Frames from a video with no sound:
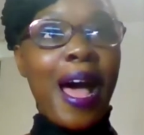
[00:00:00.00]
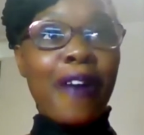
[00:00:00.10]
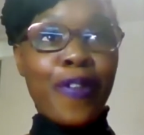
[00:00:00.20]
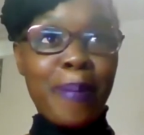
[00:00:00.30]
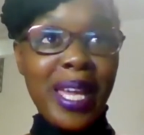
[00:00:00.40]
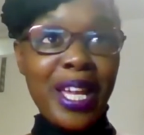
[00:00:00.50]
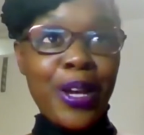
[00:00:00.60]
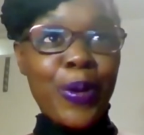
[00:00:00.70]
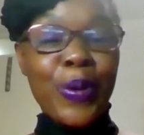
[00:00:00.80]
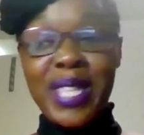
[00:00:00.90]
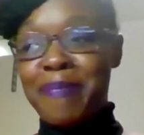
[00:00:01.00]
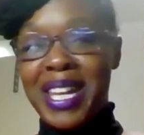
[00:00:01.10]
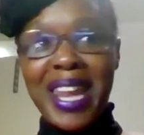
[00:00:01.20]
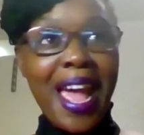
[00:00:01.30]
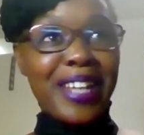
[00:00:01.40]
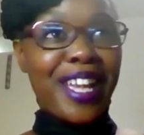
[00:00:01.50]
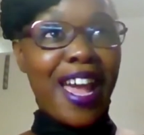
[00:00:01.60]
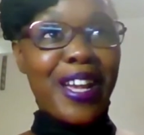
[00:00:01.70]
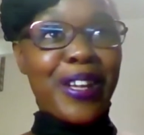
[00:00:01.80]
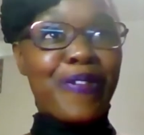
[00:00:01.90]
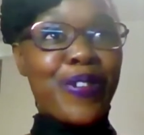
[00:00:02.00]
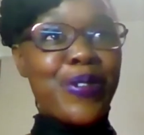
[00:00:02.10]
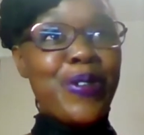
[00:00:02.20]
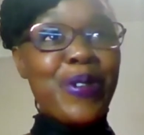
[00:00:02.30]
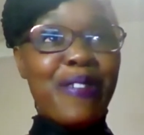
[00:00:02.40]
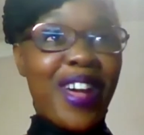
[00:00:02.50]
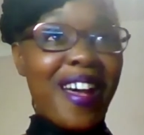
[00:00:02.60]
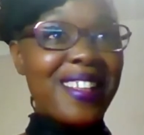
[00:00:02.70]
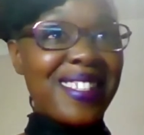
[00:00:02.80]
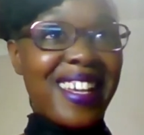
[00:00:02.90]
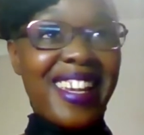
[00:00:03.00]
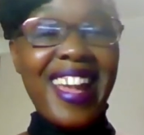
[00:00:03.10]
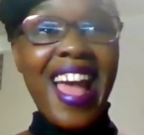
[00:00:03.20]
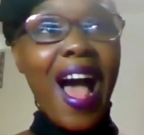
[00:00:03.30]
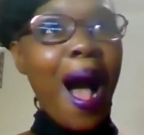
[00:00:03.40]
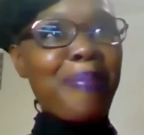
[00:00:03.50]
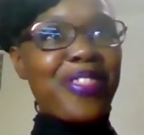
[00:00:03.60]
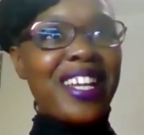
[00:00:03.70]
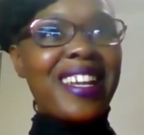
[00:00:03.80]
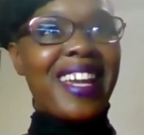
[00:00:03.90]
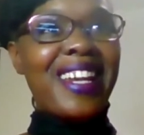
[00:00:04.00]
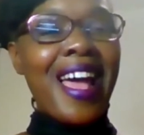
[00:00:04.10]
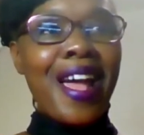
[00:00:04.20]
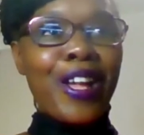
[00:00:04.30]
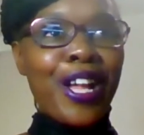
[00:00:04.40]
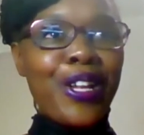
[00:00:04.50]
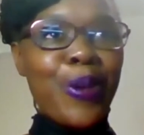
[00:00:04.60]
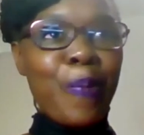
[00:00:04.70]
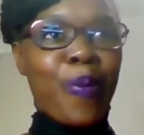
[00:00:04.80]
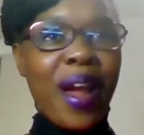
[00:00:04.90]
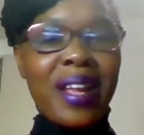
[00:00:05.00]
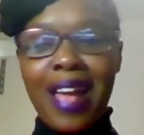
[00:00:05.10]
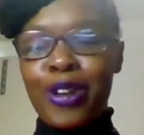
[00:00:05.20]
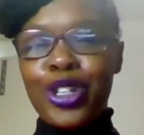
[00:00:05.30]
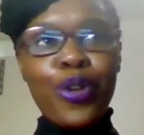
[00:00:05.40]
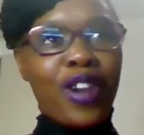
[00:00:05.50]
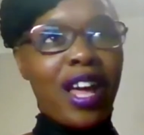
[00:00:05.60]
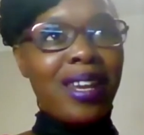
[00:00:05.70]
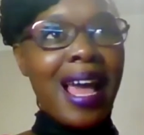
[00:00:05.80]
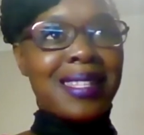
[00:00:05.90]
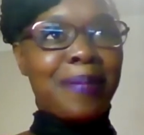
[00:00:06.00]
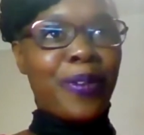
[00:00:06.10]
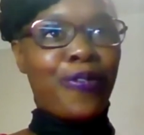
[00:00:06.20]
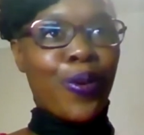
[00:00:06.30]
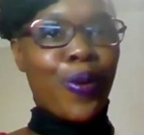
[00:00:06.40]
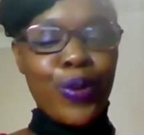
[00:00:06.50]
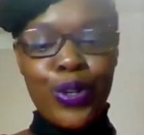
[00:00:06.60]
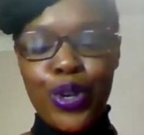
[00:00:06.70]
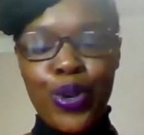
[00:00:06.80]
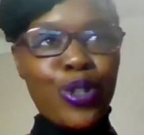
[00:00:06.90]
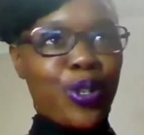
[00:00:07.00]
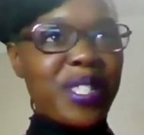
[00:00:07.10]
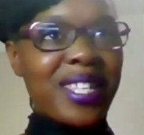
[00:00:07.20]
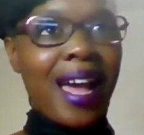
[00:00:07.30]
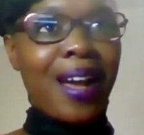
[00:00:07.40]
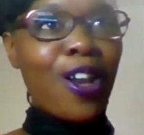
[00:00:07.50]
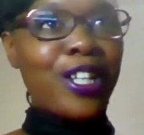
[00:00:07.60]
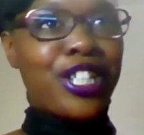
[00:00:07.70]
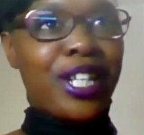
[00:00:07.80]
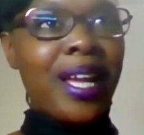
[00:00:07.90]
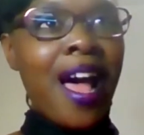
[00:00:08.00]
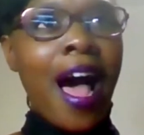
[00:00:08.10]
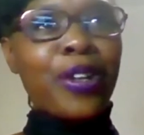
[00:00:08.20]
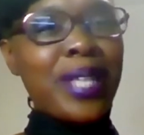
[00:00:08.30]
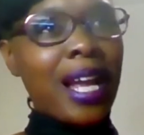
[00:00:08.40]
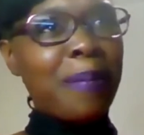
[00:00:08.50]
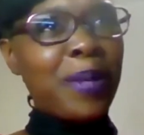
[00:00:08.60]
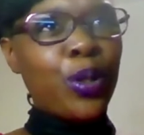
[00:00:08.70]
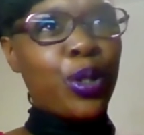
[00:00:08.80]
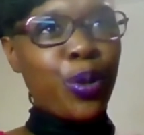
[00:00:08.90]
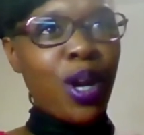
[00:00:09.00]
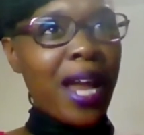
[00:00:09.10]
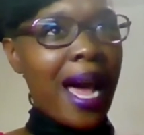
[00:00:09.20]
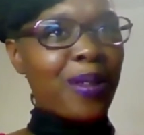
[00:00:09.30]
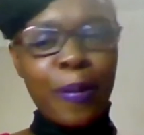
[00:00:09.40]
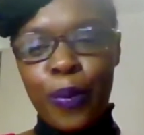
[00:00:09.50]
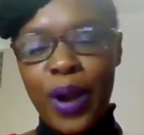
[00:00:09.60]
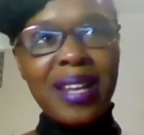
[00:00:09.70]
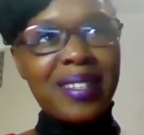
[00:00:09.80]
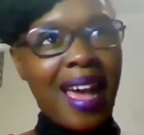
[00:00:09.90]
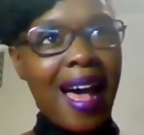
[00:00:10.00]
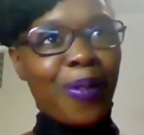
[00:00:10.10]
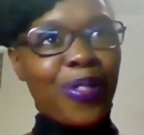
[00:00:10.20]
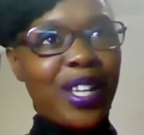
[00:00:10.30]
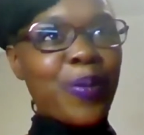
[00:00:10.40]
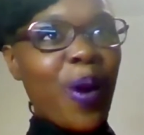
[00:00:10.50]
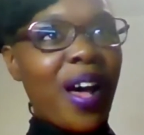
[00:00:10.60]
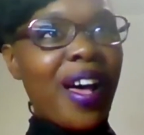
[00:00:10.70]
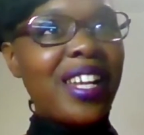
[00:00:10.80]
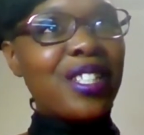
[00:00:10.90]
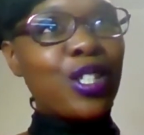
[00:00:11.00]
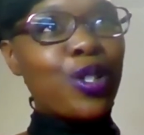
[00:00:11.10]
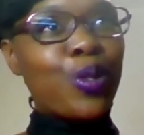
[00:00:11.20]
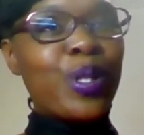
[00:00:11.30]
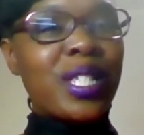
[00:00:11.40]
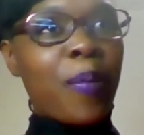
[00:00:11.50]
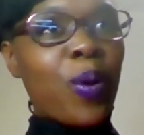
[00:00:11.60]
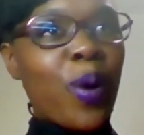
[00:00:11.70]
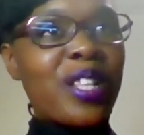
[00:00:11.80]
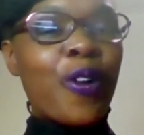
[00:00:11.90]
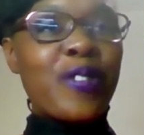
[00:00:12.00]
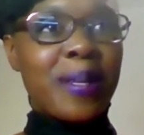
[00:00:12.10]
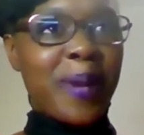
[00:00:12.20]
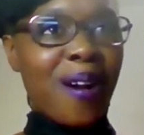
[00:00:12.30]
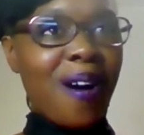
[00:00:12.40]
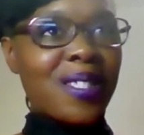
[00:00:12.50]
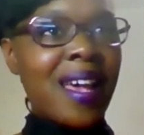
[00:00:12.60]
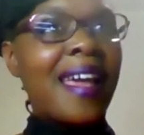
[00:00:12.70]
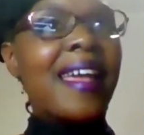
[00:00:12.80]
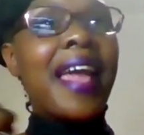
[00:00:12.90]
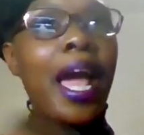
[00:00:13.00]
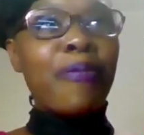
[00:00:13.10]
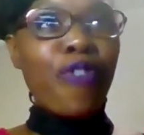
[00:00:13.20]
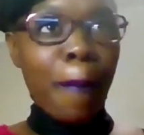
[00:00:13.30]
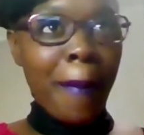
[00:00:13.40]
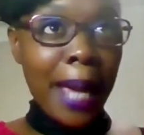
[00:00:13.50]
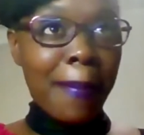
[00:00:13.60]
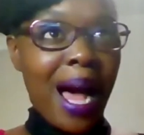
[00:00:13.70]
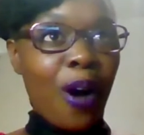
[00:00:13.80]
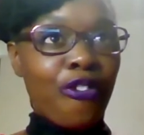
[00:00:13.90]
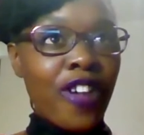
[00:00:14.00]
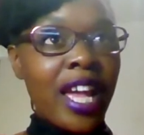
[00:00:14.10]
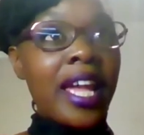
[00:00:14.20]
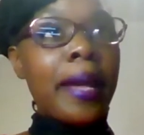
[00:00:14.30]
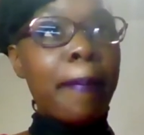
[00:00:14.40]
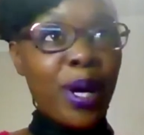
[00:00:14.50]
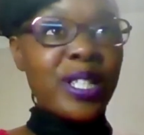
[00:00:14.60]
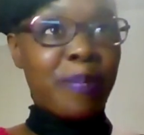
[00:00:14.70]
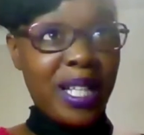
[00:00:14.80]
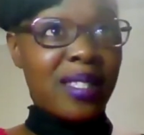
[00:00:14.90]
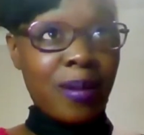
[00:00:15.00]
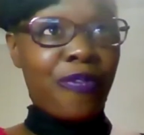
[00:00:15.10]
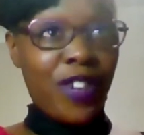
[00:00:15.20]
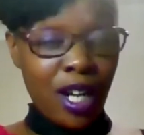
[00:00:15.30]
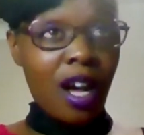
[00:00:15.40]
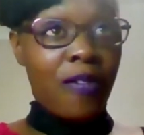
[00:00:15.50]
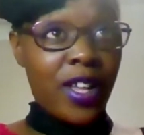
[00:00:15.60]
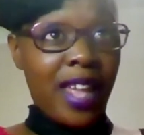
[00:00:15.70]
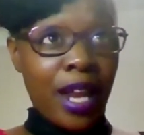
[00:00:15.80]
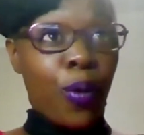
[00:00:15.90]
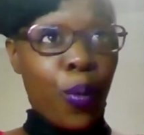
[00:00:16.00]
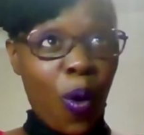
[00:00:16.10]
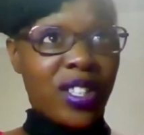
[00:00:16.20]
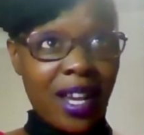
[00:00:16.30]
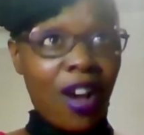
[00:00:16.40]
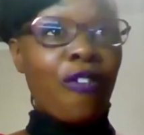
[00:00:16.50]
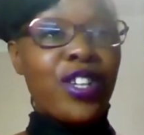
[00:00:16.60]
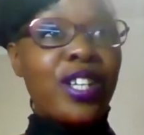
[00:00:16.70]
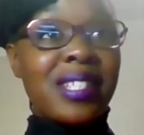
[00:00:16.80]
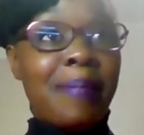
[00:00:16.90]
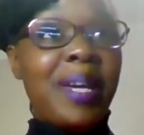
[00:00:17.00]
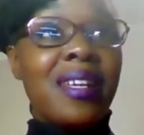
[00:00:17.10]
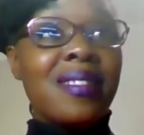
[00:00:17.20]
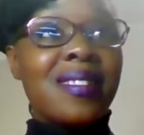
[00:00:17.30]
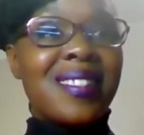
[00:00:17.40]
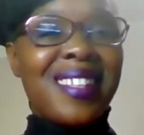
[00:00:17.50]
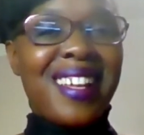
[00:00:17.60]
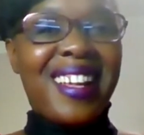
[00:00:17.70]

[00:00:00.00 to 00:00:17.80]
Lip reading: Now, for me, who's been educated through university, I'm thinking, you've learned Latin before, you're doing psychology. Are you telling me you do not know how to break down this word into 2 separate words? Or is it because it came from my mouth, it must mean something other than what it obviously means?